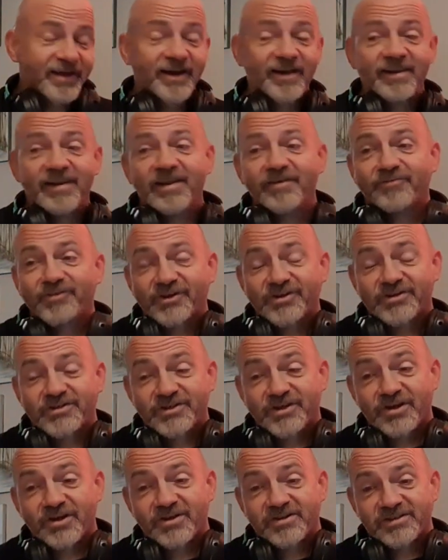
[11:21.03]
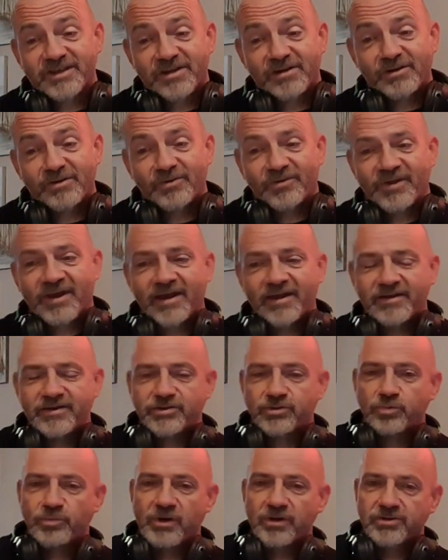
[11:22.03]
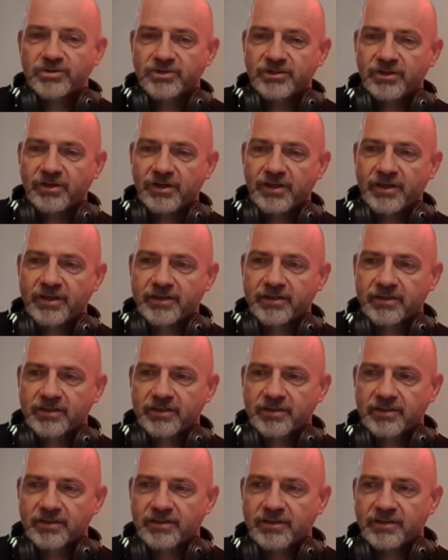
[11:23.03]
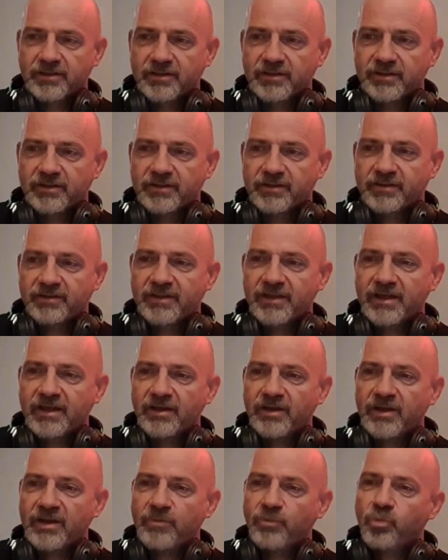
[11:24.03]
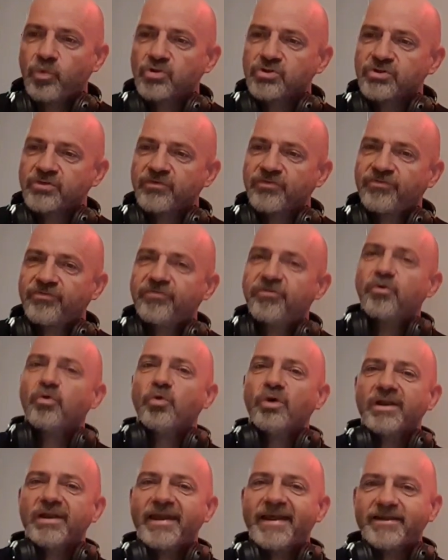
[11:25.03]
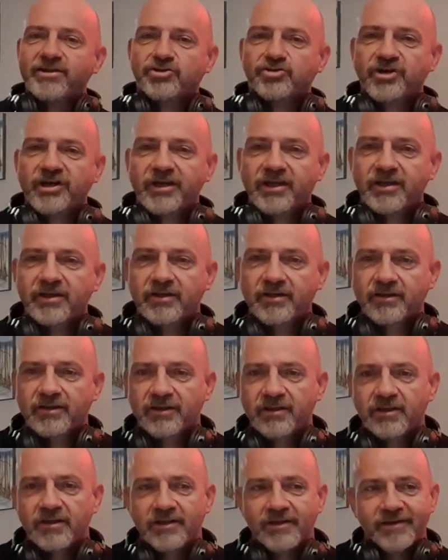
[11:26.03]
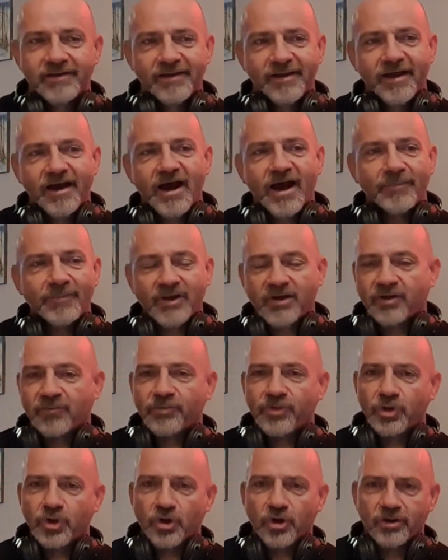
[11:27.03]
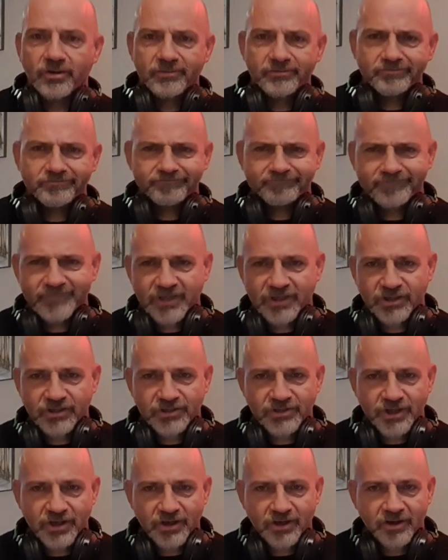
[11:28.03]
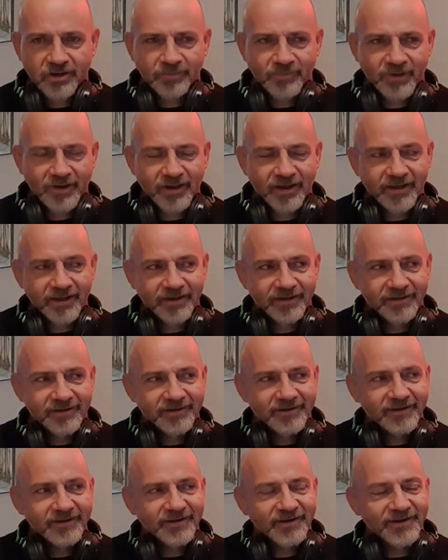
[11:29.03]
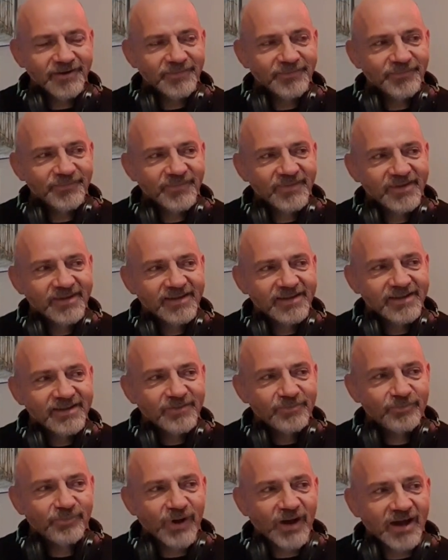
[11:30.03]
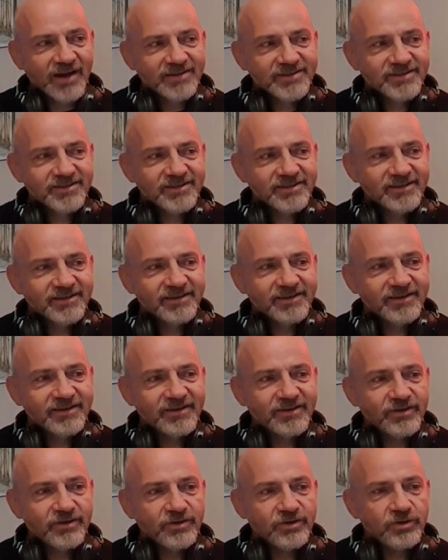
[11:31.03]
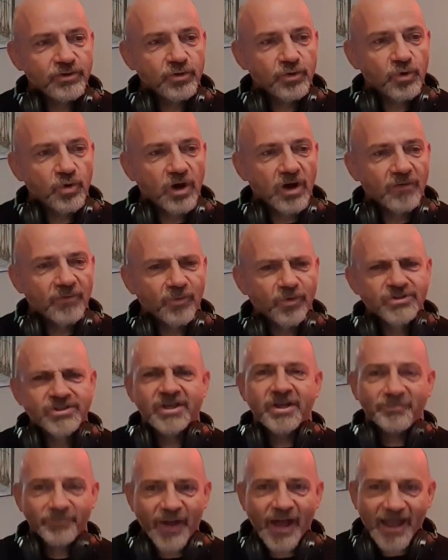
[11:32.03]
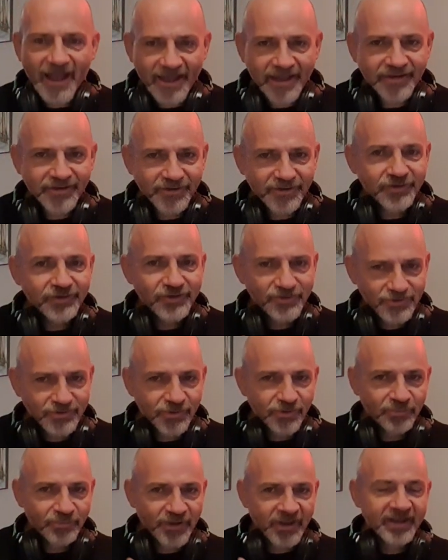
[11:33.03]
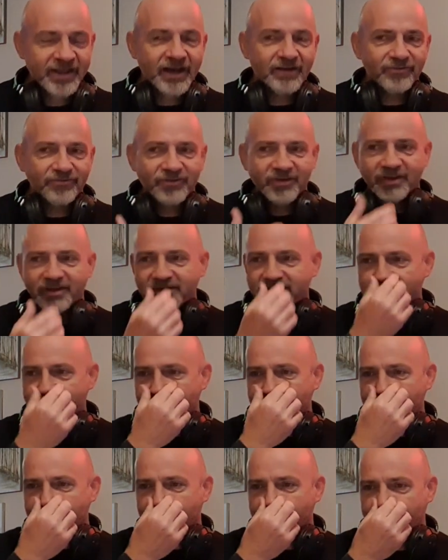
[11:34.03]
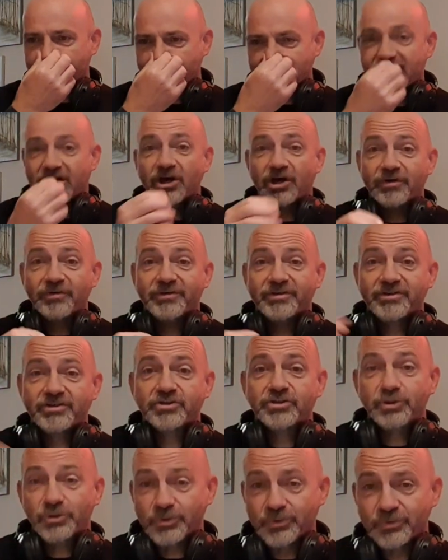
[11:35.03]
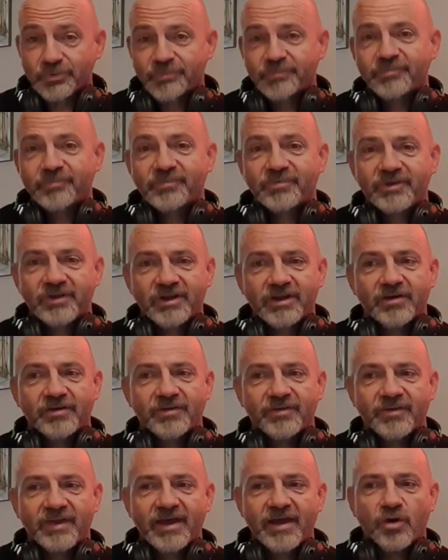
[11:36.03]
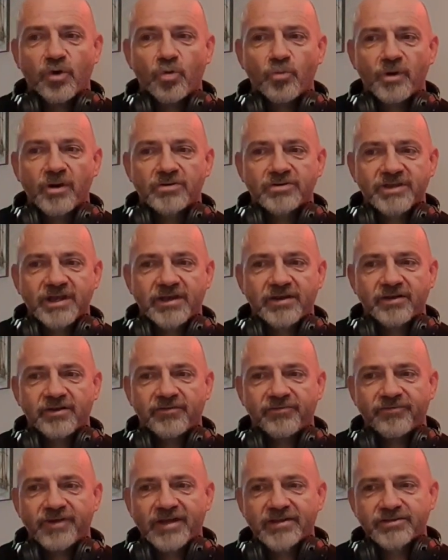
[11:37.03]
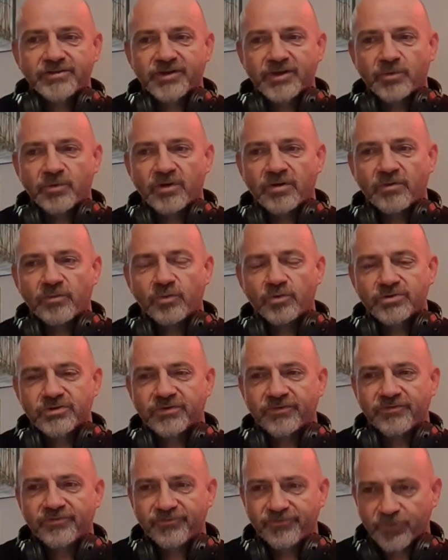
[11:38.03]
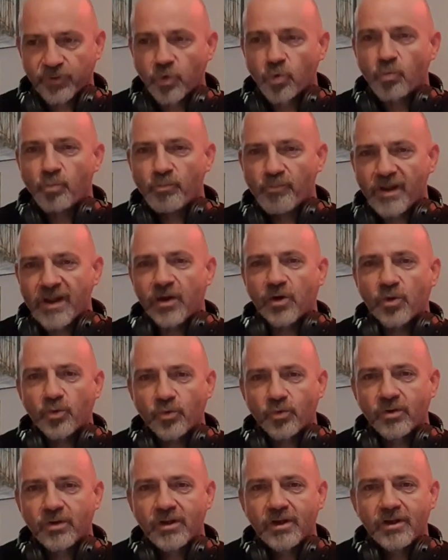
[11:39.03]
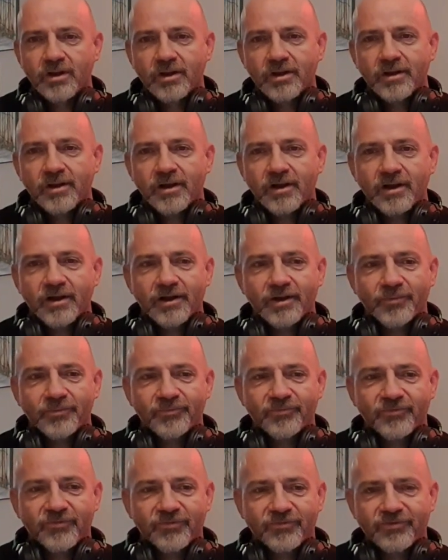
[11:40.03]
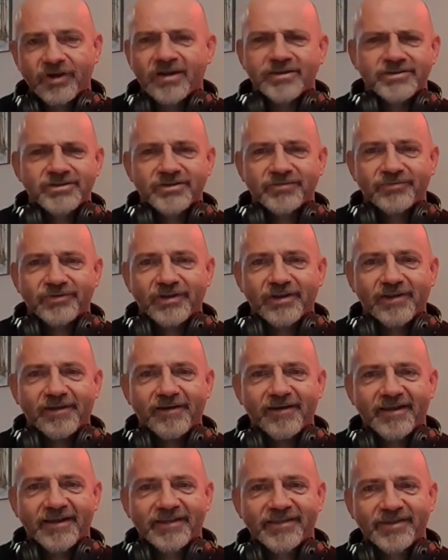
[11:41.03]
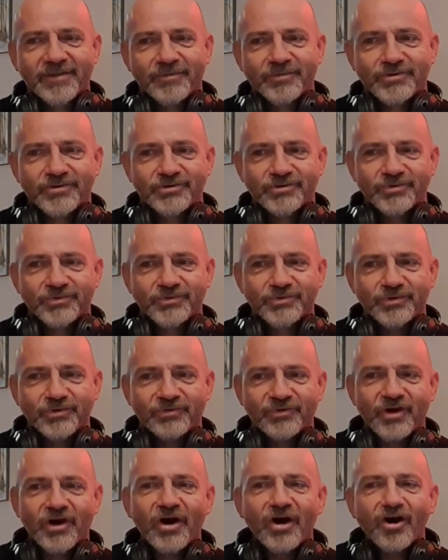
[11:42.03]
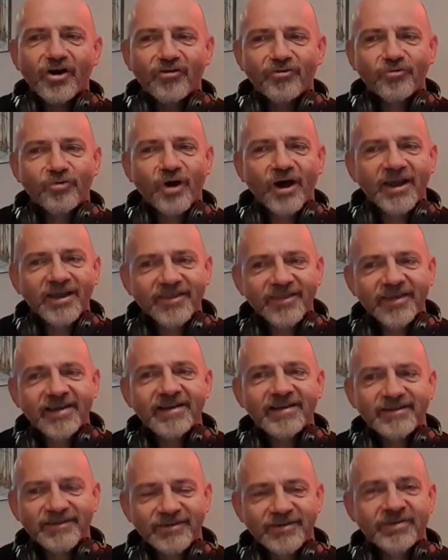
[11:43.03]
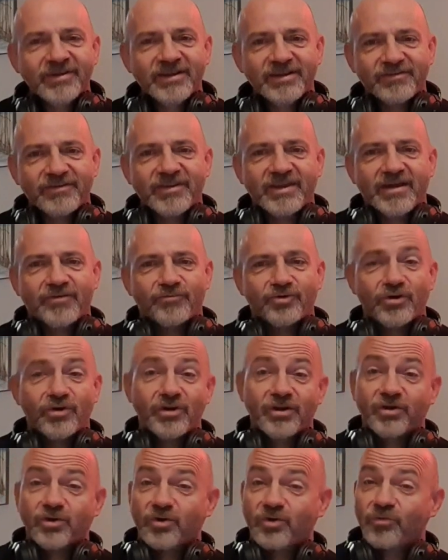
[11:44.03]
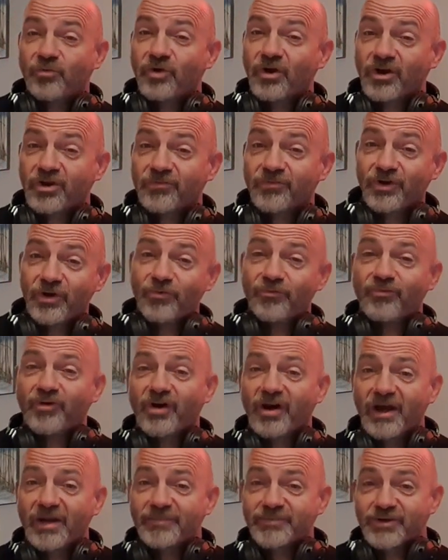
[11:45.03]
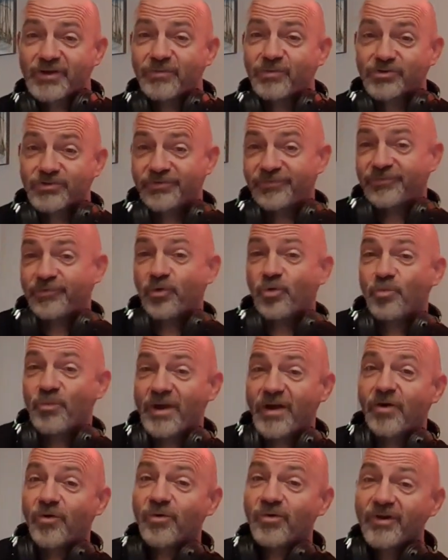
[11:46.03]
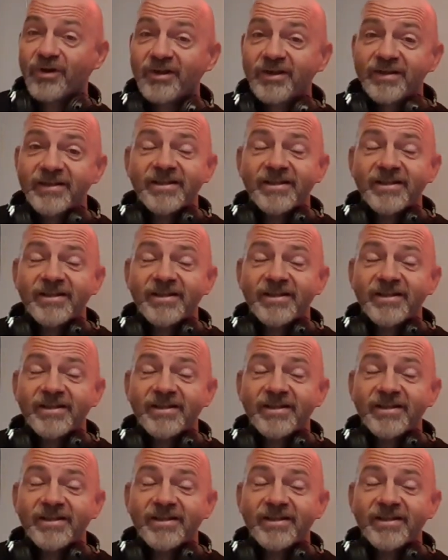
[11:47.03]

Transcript: I love the guitar solo on that. It's almost like there, it wasn't full electric. I mean, I'm not a guitar player, but I was in a band, and you sort of pick up things that guitarists do, you know, and that almost had an effect on it where it wasn't full metal fuzz, if you like. There was sort of halfway there, giving that really cool rock and roll vibe, so it wasn't full metal,